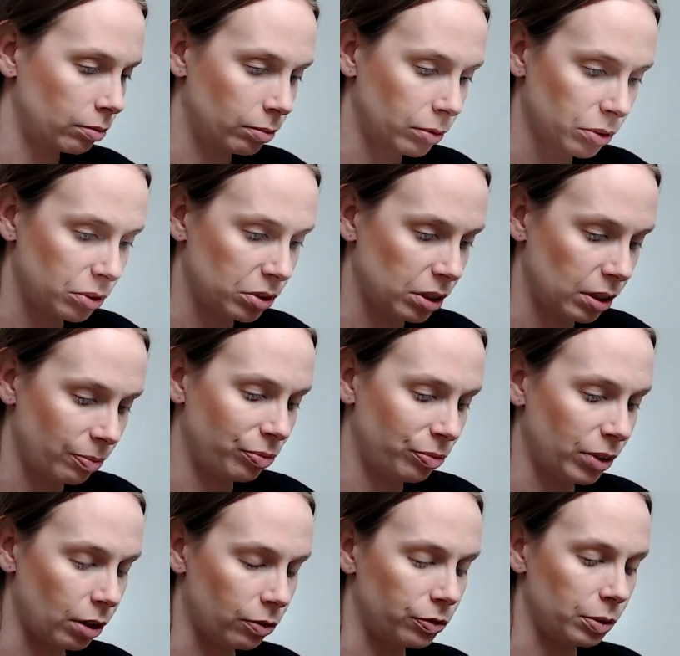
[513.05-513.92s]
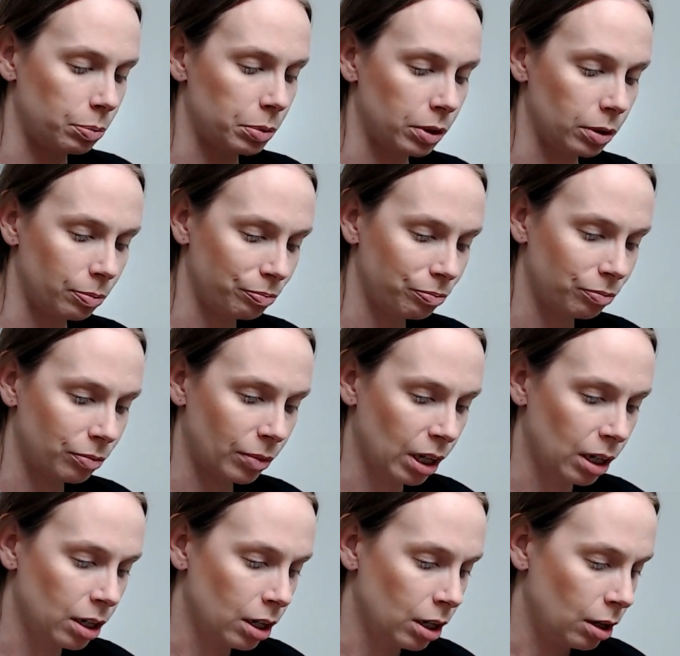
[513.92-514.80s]
We'll see. I'll flip it up.
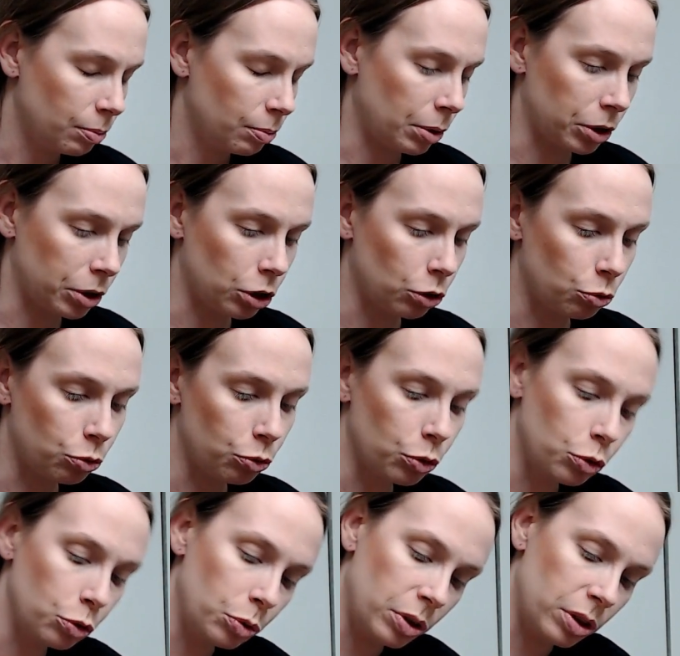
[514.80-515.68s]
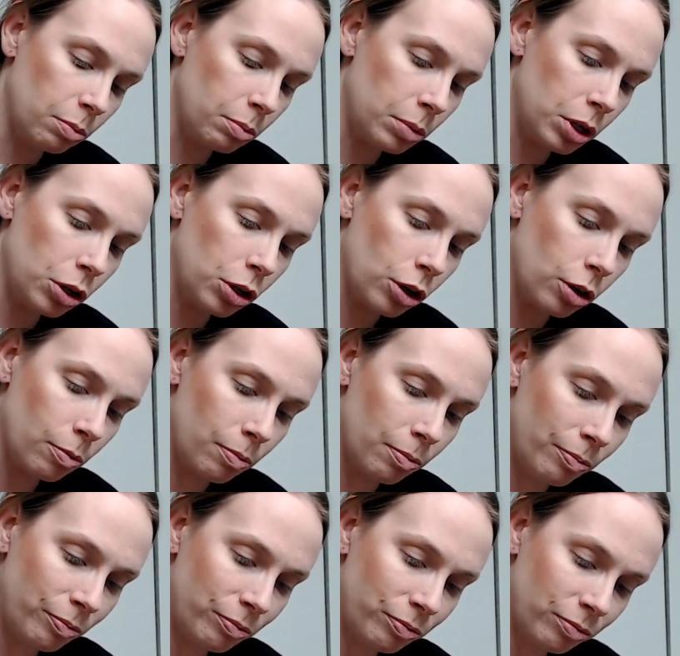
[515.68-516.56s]
Probably going to ruin the
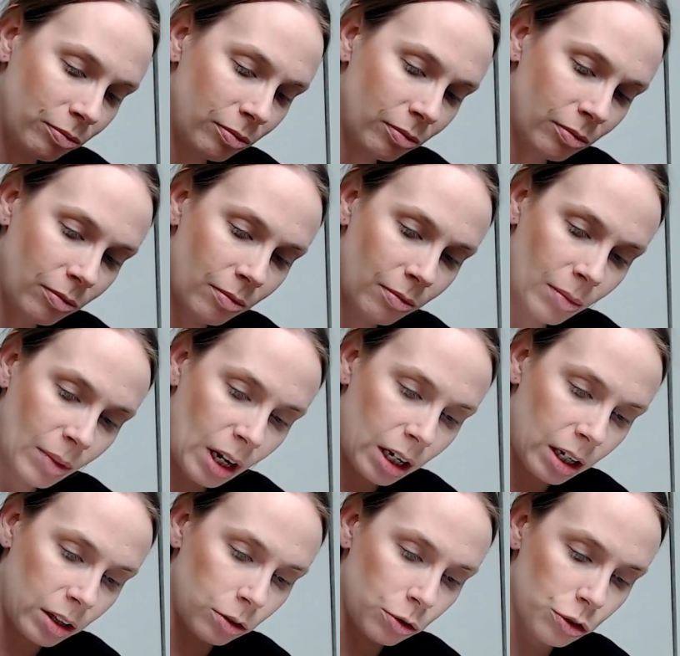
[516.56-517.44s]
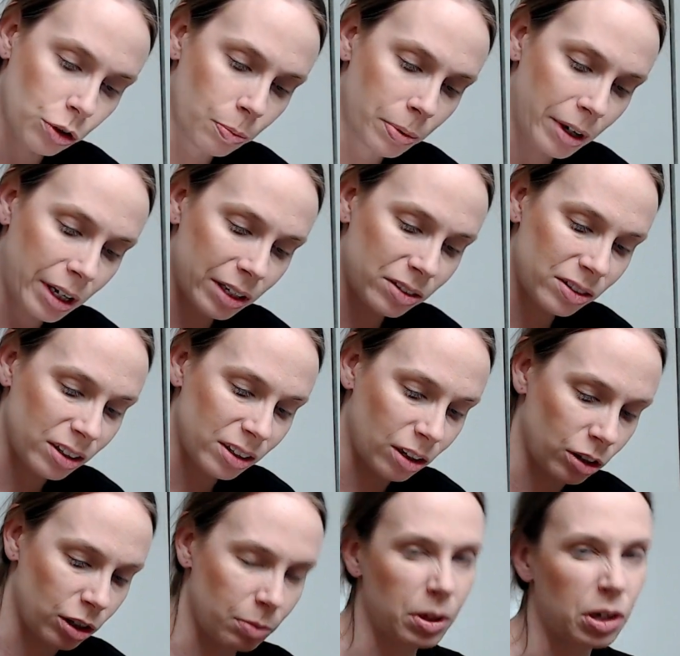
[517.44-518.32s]
mirror. And there's no plastic
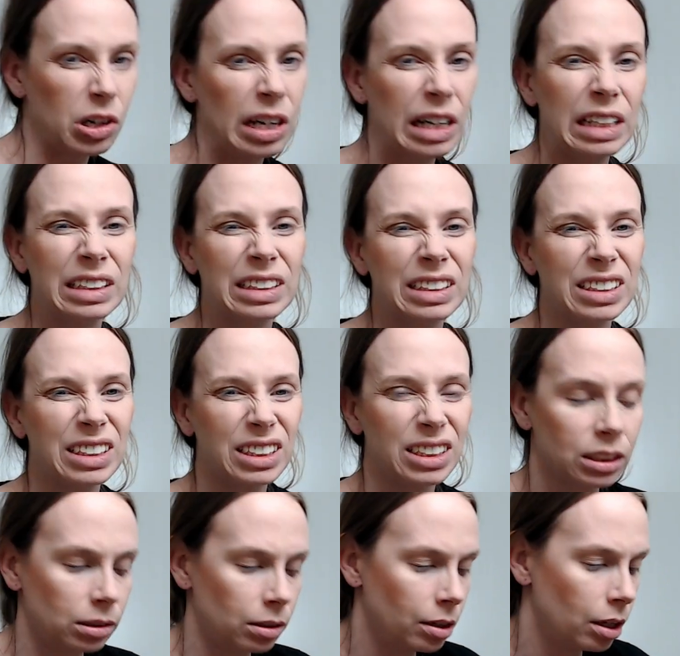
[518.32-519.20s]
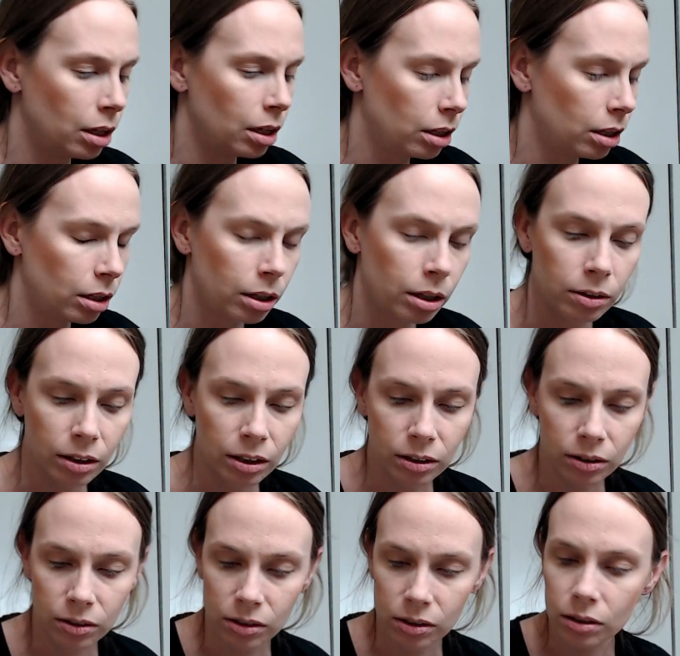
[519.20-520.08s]
on the mirror.
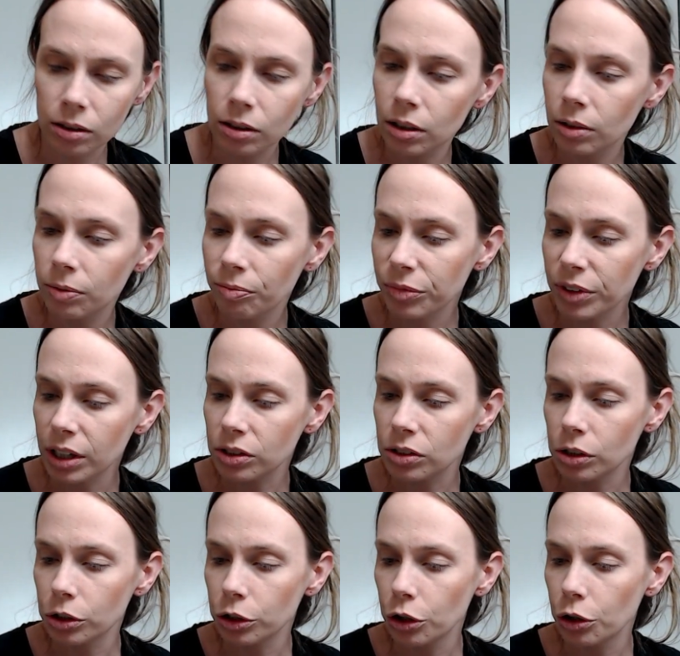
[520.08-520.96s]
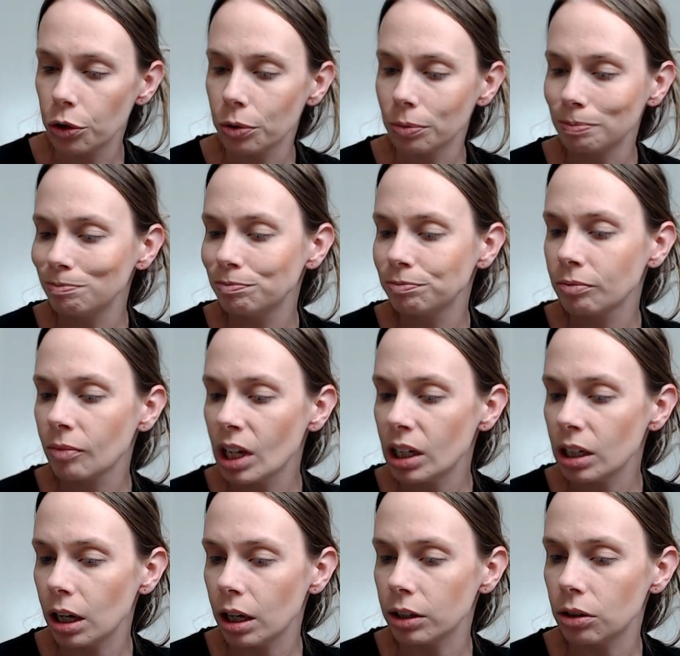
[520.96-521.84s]
That's a no.
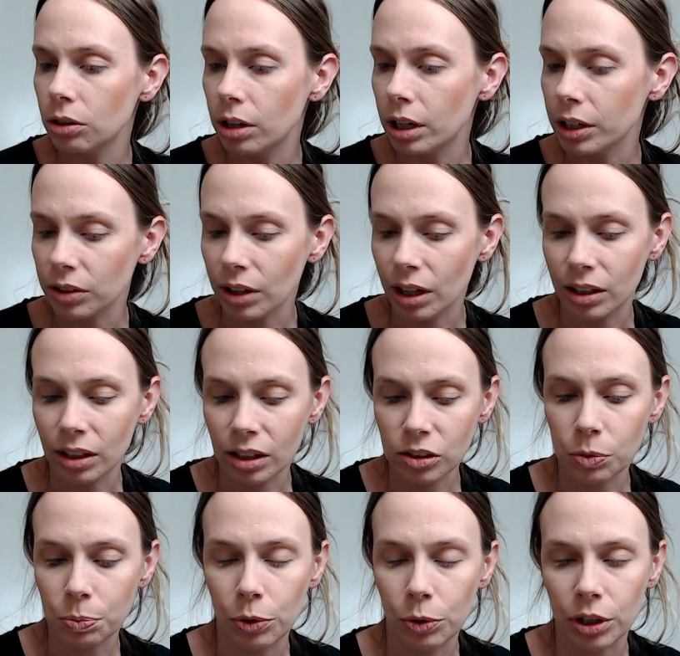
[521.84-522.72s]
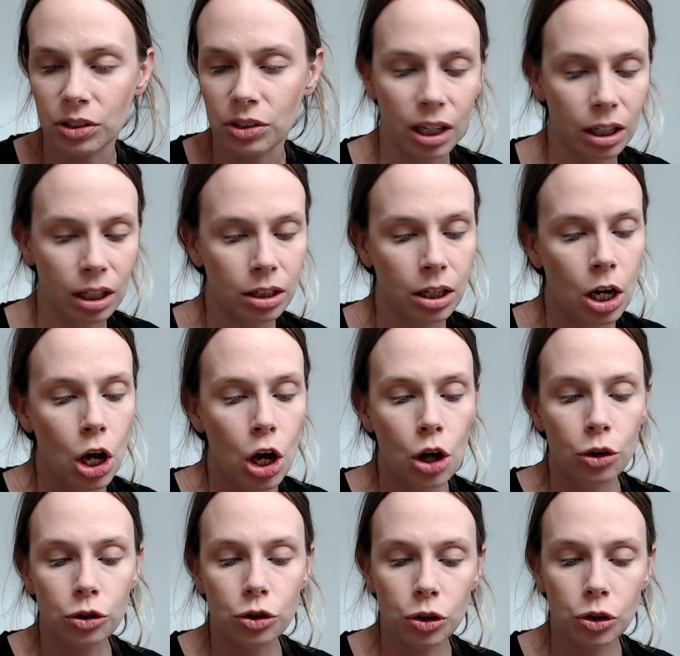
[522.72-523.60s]
I don't like that. That's a point taken.
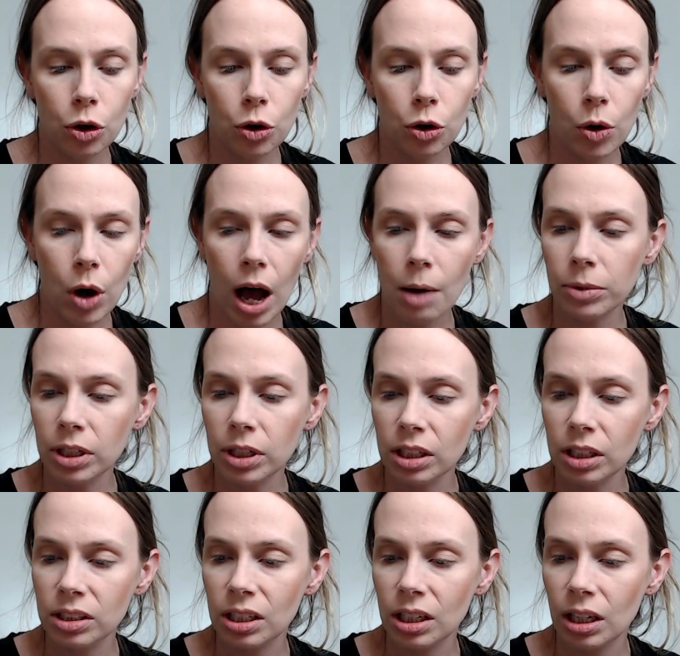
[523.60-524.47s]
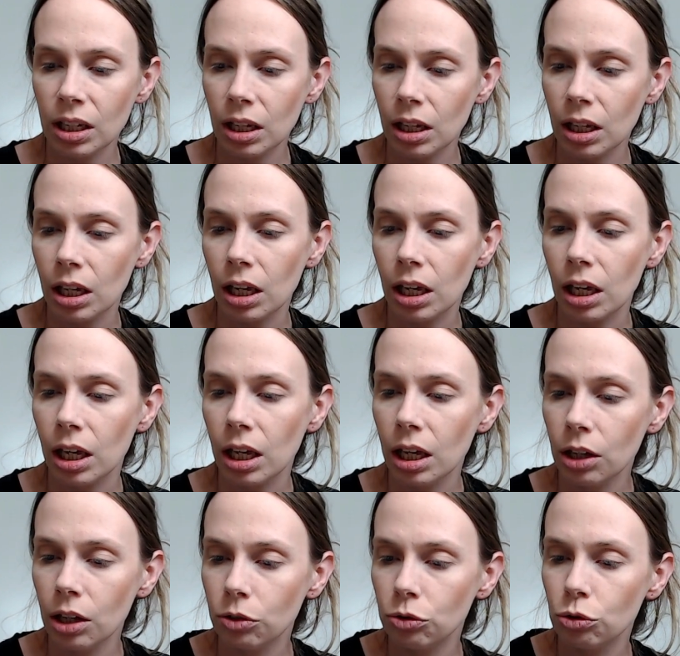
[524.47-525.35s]
So I'm going to
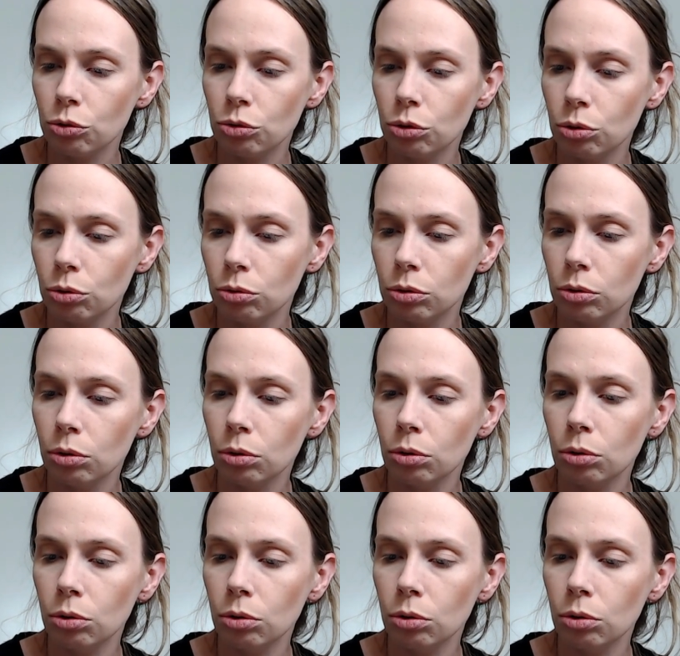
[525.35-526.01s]
take...